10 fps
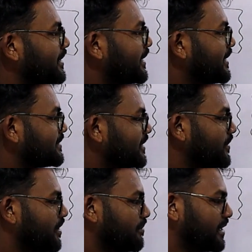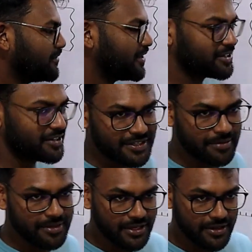let's say you are manufacturing
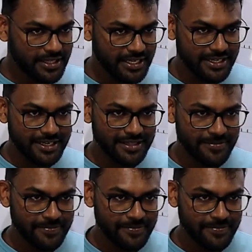something on the earth,